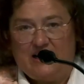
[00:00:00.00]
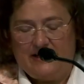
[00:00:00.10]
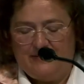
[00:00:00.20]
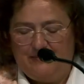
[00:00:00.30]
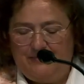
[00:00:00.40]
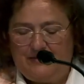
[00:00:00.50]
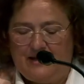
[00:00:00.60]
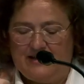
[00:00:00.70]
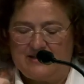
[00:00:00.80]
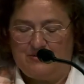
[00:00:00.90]
nor every
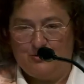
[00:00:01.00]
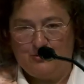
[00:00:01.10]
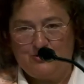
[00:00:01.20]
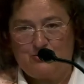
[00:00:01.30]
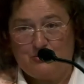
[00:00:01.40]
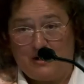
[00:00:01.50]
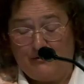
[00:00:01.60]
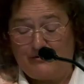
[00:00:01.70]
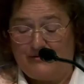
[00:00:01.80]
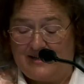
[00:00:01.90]
man his
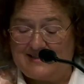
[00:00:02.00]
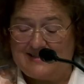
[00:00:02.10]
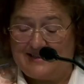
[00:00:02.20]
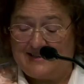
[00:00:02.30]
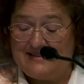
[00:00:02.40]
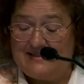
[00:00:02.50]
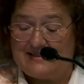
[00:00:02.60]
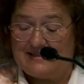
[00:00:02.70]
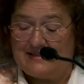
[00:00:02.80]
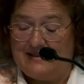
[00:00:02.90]
potency for
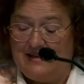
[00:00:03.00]
fatherhood,